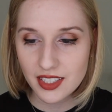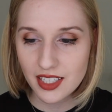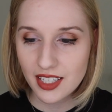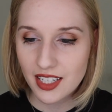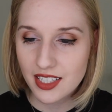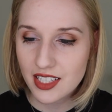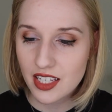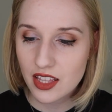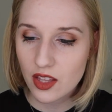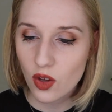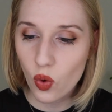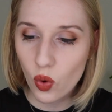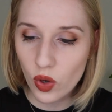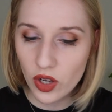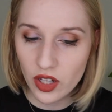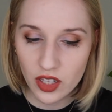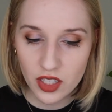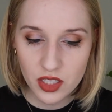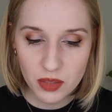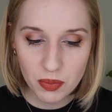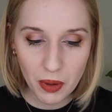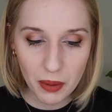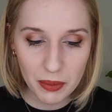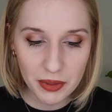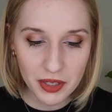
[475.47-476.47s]
Like I said, the oil
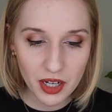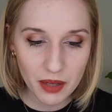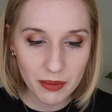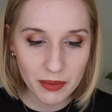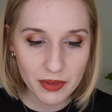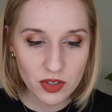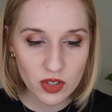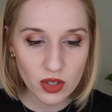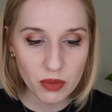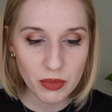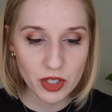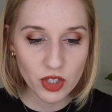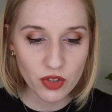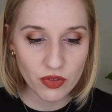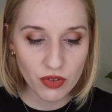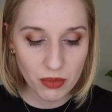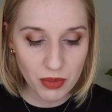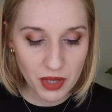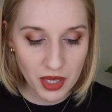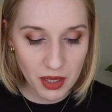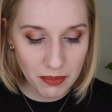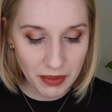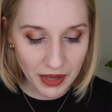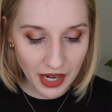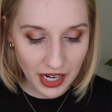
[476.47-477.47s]
is probably not so much for
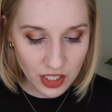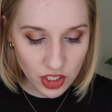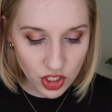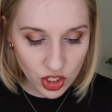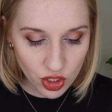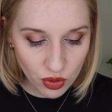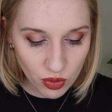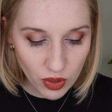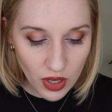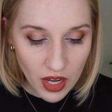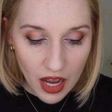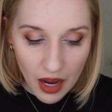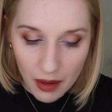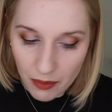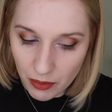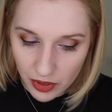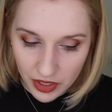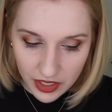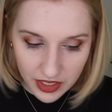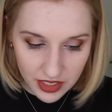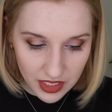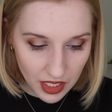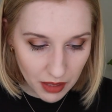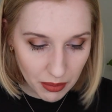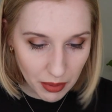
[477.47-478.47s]
me, but I do really
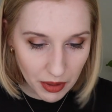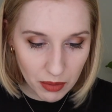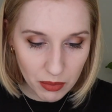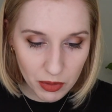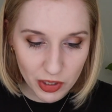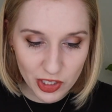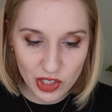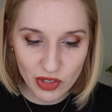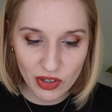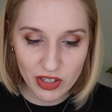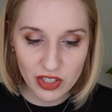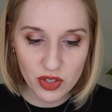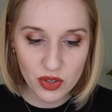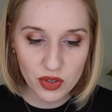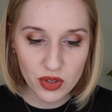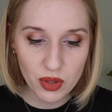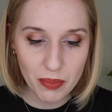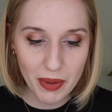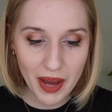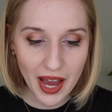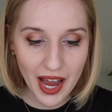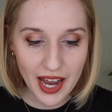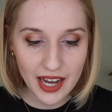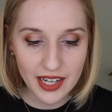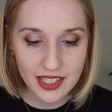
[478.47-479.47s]
excited about the moisturizer, the
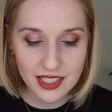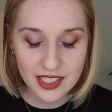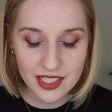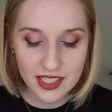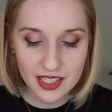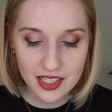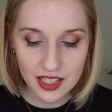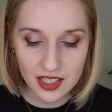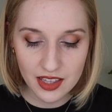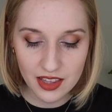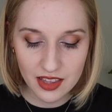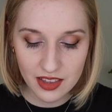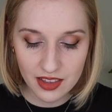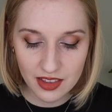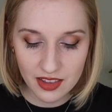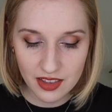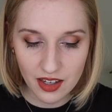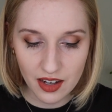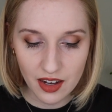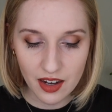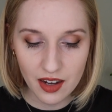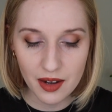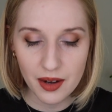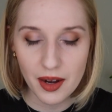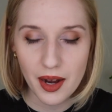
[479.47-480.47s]
pads, the,
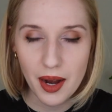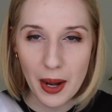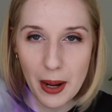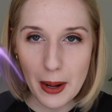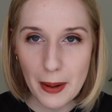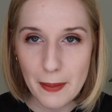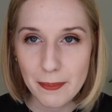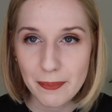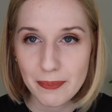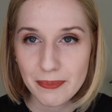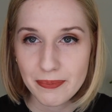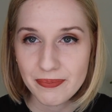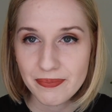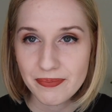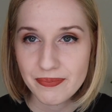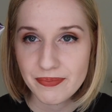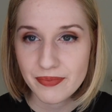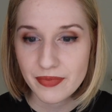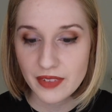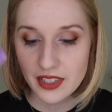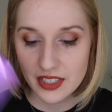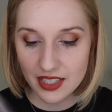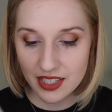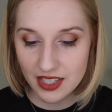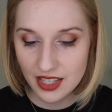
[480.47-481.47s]
the um,
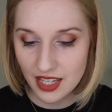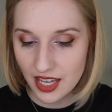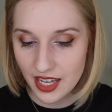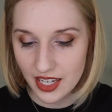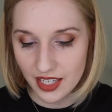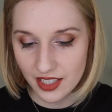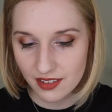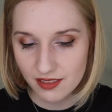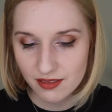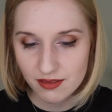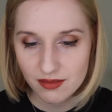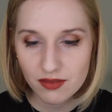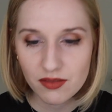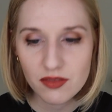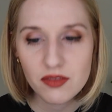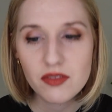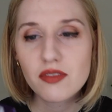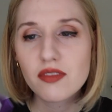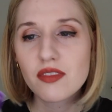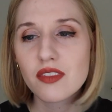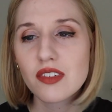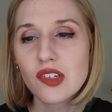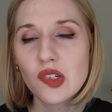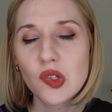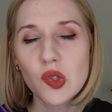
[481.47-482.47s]
this thing,
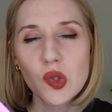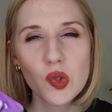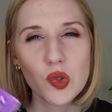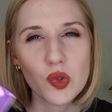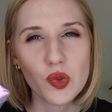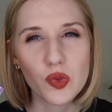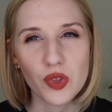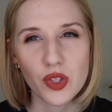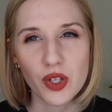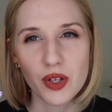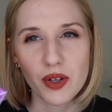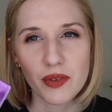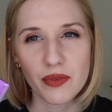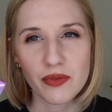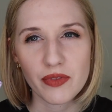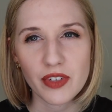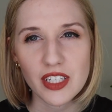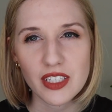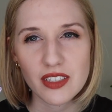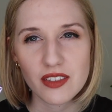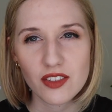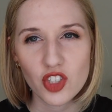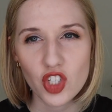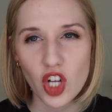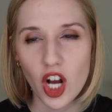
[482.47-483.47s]
the
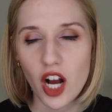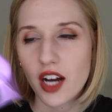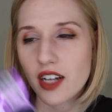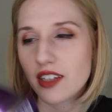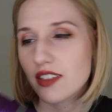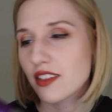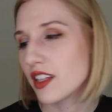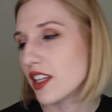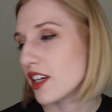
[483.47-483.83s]
V-Shot